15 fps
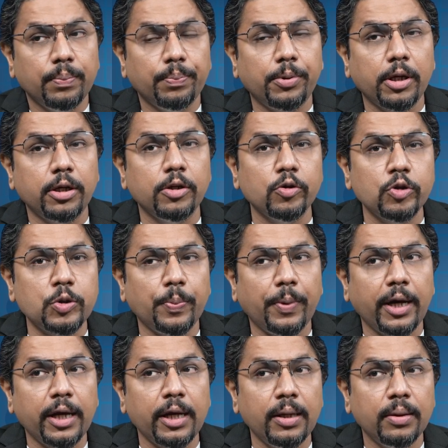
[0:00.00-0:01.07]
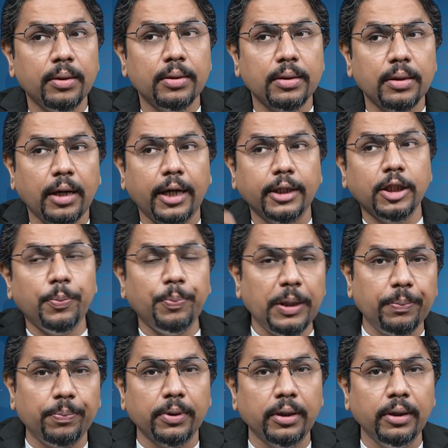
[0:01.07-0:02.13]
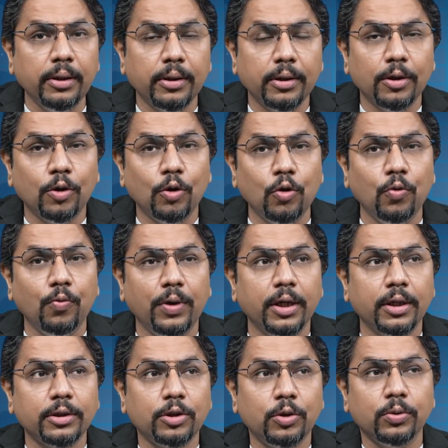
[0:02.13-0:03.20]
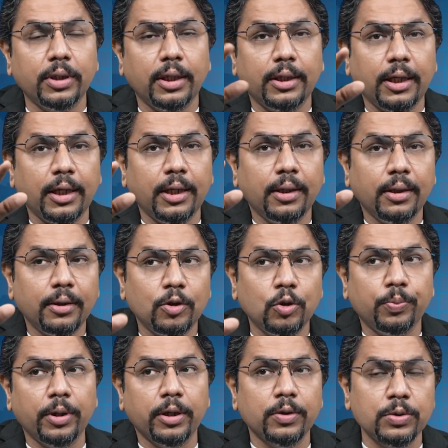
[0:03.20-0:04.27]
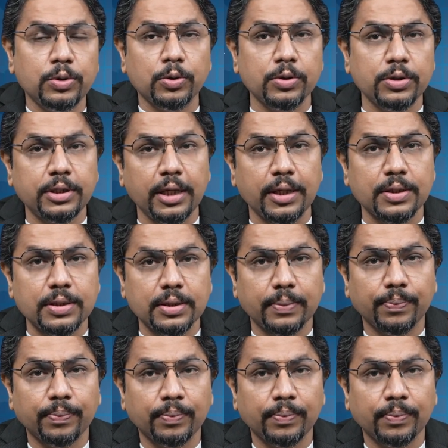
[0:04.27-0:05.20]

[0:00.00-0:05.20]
produced by other people who work through the day to produce those things.